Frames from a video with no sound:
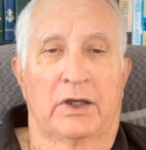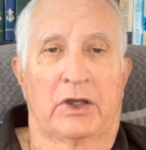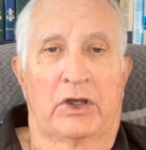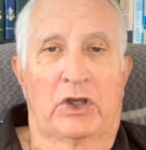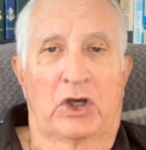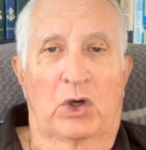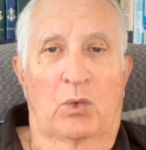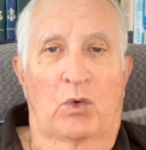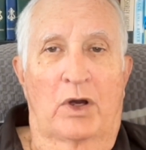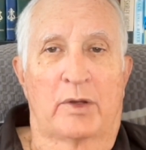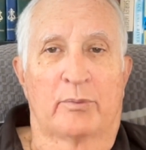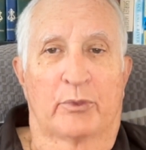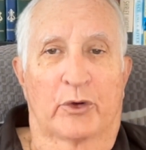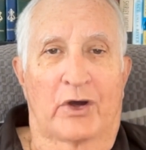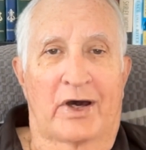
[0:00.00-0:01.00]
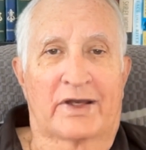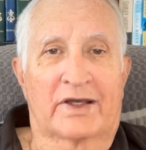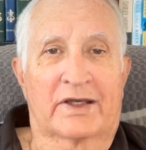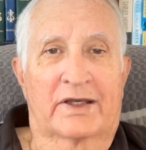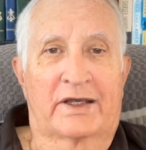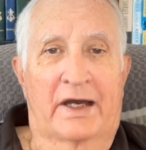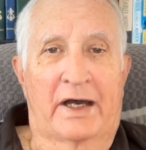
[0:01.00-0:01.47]
No one brought a
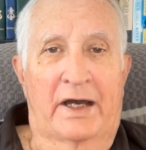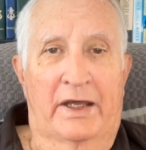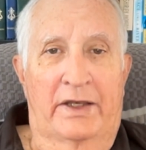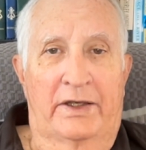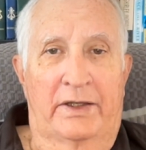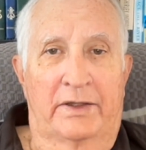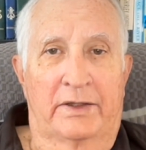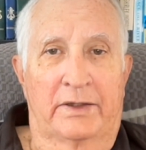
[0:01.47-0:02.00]
gun.